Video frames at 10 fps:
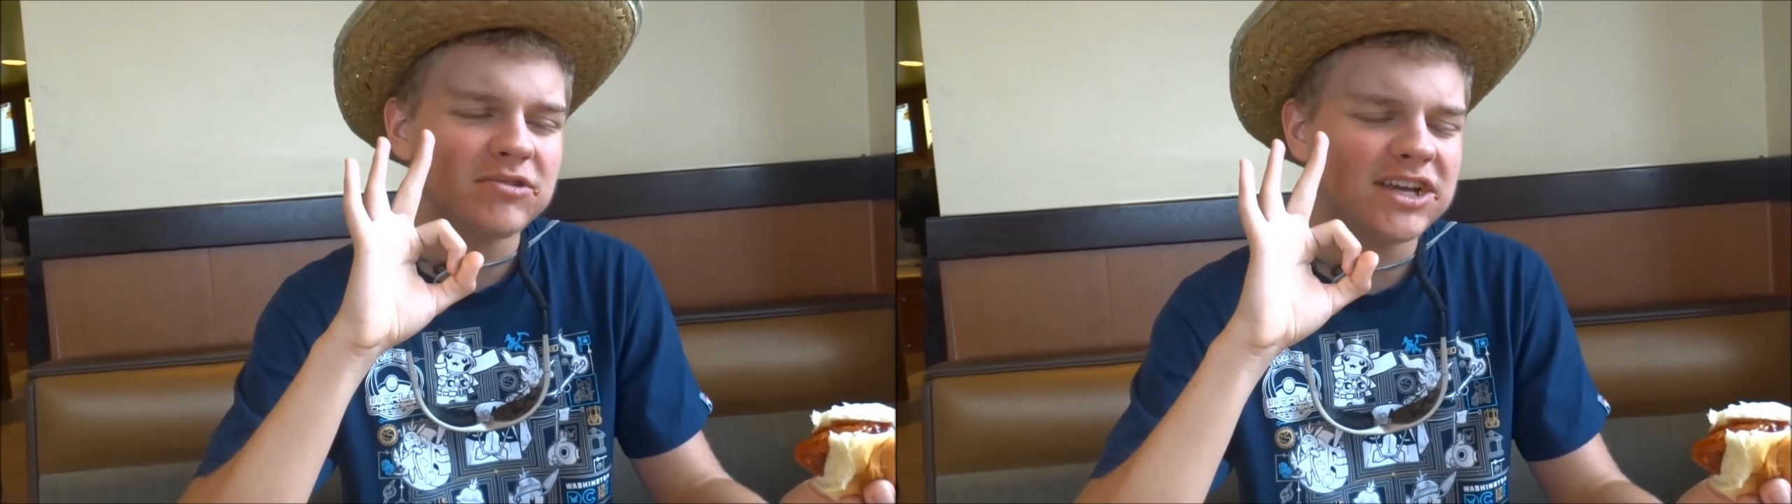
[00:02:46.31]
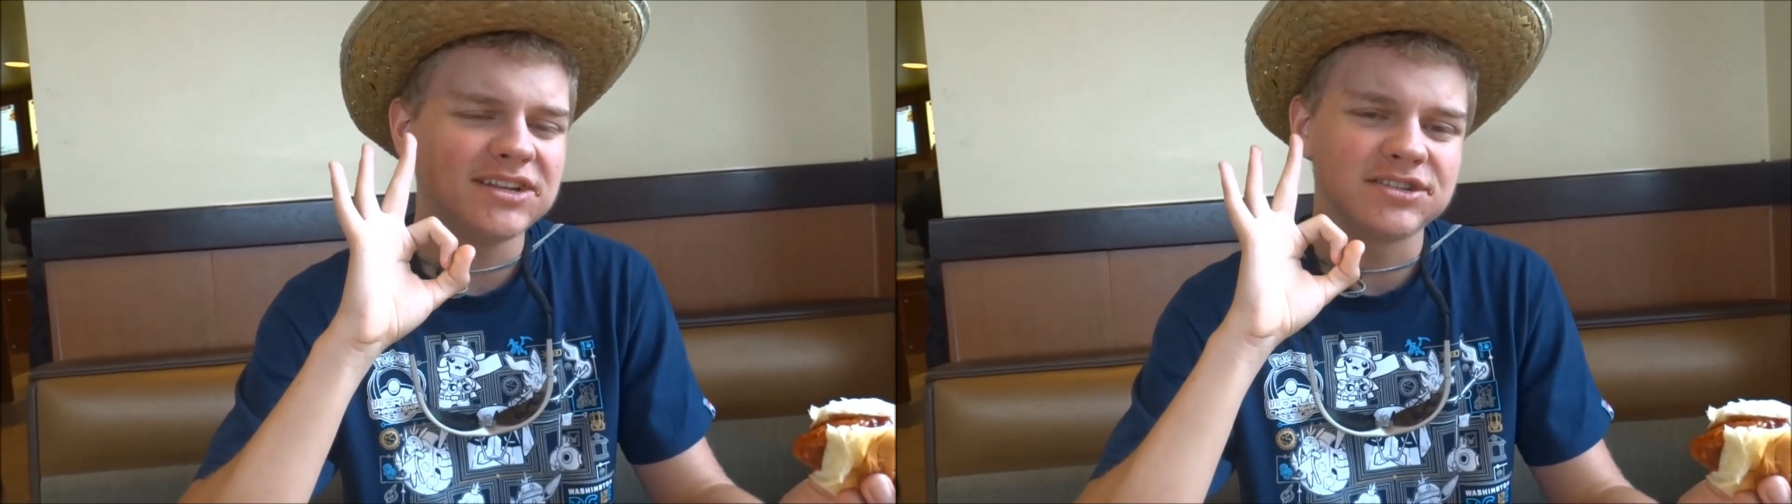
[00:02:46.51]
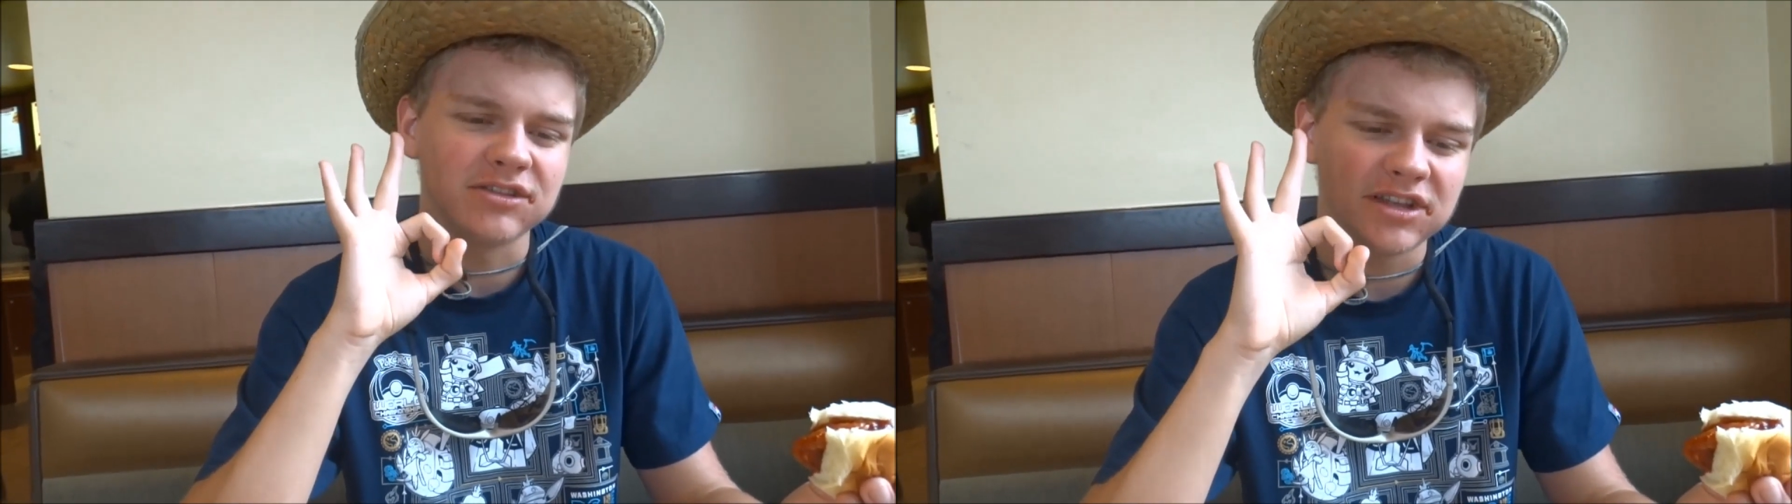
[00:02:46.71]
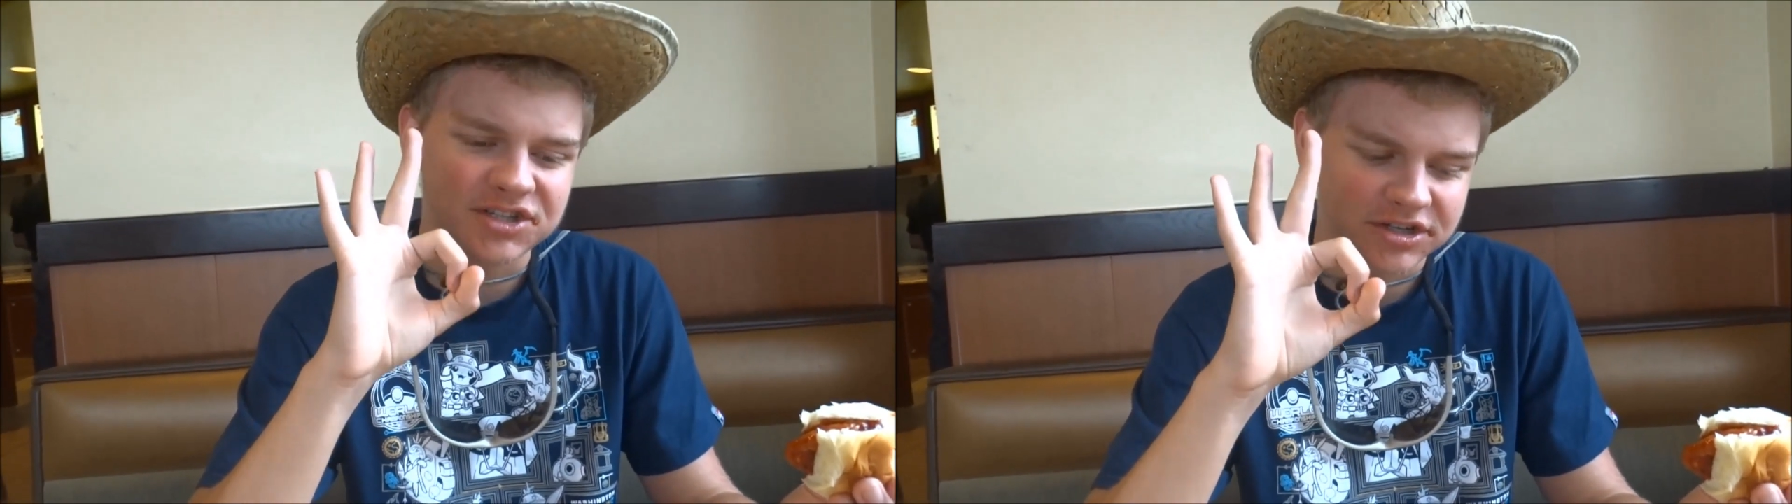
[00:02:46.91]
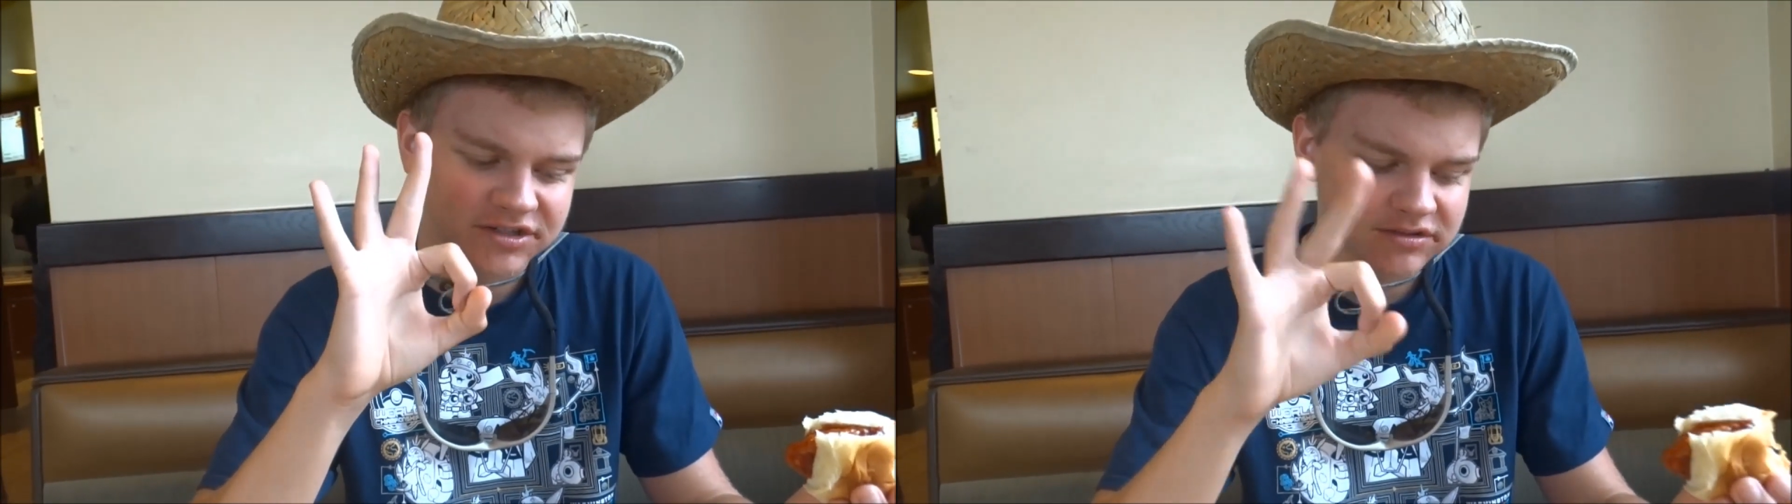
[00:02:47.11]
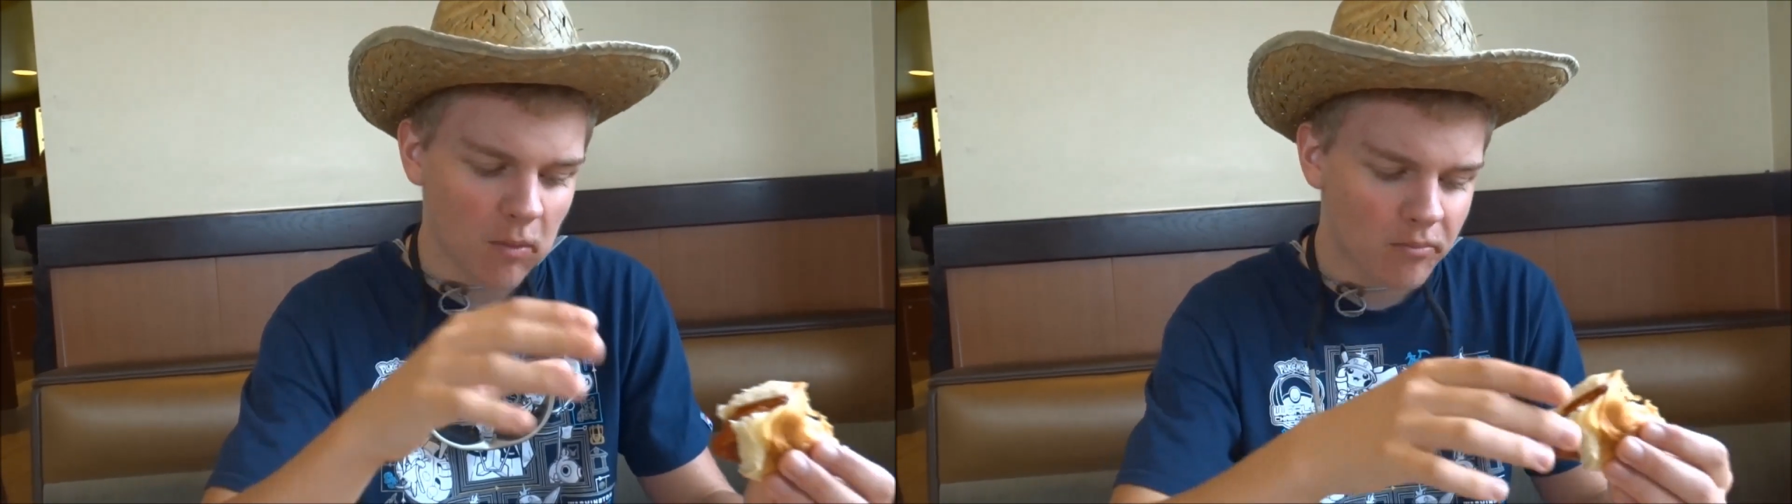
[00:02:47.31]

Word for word: sweet and delicious.